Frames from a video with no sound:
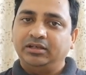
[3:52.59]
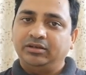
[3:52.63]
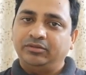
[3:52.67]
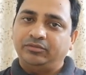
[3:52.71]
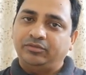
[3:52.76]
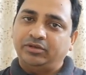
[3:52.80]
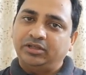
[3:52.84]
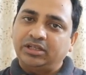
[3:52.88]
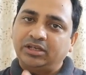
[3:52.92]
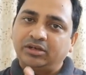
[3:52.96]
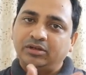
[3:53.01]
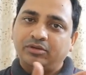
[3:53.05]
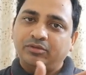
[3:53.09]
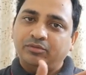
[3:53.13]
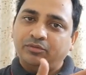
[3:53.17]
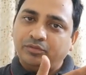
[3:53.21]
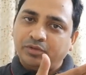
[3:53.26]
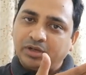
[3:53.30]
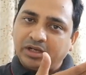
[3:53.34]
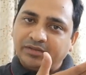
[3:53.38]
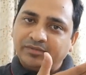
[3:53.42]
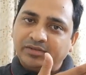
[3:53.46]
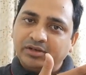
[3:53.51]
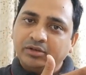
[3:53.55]

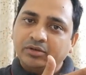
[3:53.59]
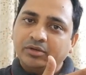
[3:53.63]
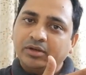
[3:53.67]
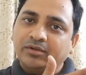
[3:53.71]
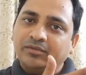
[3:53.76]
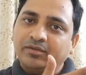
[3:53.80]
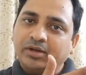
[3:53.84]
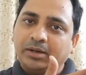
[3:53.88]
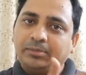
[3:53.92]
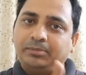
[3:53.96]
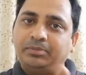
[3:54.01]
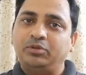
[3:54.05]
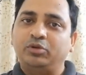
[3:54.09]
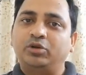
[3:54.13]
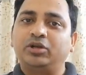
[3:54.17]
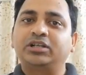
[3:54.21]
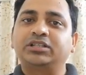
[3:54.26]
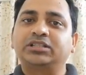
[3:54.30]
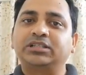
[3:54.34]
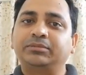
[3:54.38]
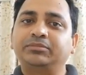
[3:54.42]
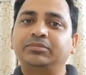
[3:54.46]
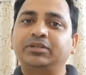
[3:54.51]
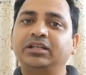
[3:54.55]
Whenever you have uploaded
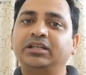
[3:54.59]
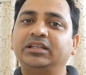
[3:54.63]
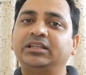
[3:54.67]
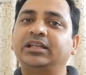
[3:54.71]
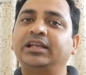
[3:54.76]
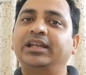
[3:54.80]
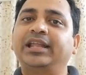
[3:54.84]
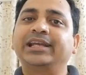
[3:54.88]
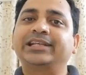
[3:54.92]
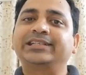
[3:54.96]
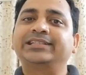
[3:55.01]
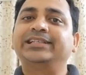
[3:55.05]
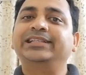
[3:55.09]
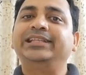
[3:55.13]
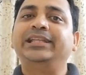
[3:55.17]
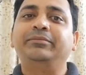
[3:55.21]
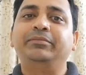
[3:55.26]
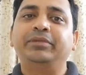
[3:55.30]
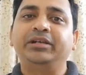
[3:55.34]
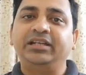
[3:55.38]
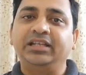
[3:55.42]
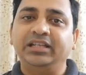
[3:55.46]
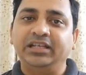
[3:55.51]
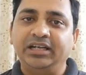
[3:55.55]
something, the next day they
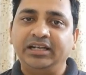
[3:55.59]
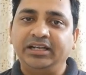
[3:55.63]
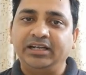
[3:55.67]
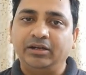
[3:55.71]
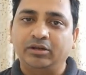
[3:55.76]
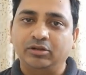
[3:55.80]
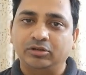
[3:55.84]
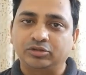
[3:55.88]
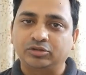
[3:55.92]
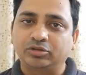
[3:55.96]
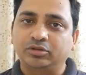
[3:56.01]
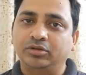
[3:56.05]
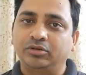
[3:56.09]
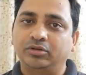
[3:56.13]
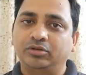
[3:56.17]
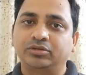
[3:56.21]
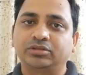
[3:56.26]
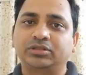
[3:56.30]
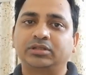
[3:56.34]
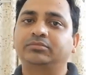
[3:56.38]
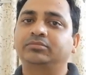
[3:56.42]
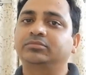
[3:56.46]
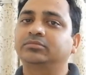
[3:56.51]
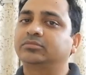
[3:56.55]
may delete it also due to
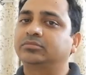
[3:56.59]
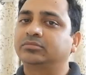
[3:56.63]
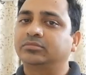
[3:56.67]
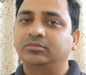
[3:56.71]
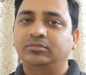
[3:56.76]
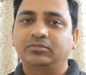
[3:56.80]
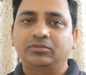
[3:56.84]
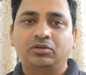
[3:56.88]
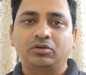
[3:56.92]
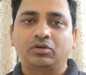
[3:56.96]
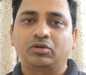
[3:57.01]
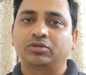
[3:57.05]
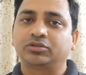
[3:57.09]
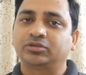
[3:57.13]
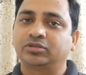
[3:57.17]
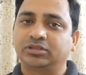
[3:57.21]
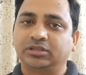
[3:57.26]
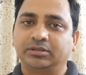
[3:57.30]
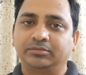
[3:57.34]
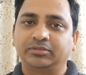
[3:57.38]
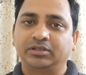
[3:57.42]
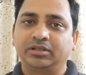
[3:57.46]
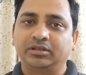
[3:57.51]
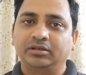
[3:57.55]
some clause or
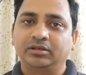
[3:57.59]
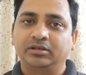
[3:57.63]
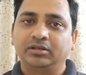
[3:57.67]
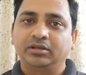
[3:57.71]
something.